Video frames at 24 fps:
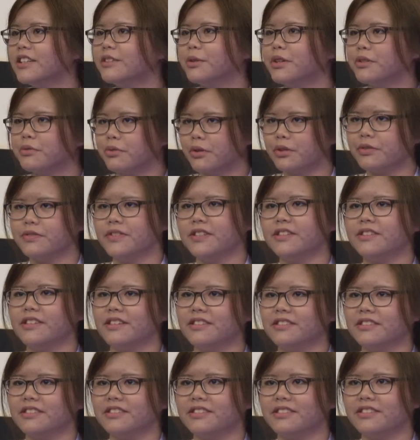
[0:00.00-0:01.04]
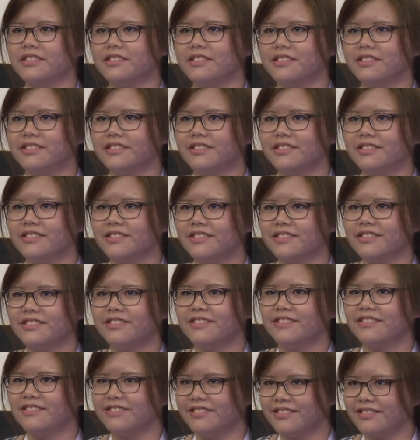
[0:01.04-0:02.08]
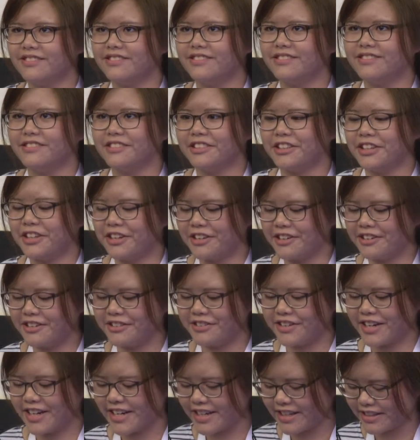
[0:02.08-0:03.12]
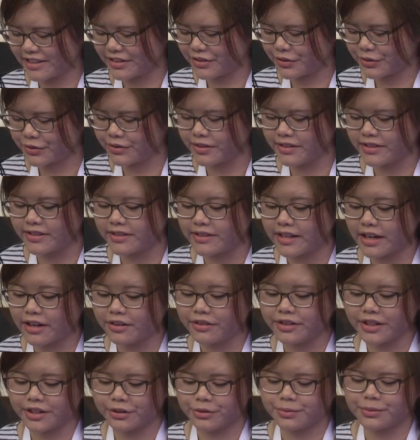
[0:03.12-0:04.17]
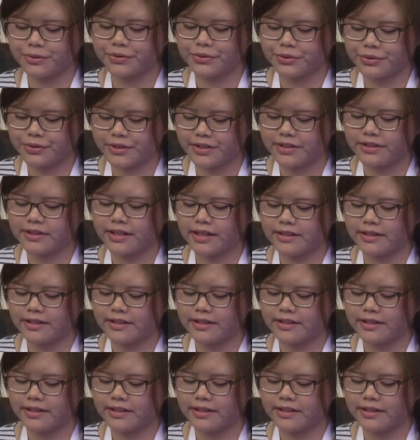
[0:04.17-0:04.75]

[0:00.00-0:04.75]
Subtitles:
What's wrong with this sentence? Her, right? So this is how that group of students